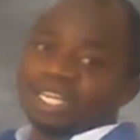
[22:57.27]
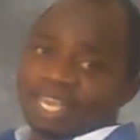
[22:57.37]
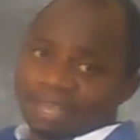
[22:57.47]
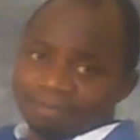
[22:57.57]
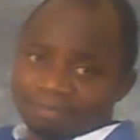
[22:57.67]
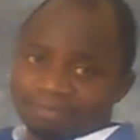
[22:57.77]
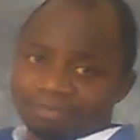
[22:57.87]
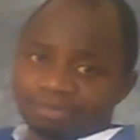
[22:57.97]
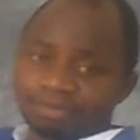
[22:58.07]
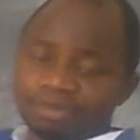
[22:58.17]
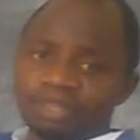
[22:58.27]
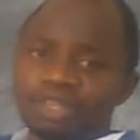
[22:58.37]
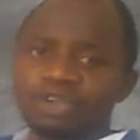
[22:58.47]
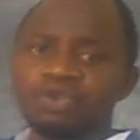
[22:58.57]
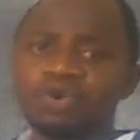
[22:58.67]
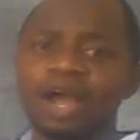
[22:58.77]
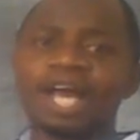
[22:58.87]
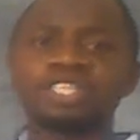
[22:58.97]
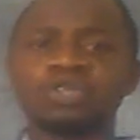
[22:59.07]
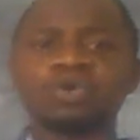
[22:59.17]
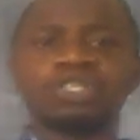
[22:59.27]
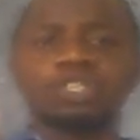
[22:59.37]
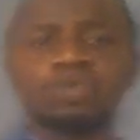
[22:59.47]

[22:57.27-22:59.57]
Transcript: here, you are told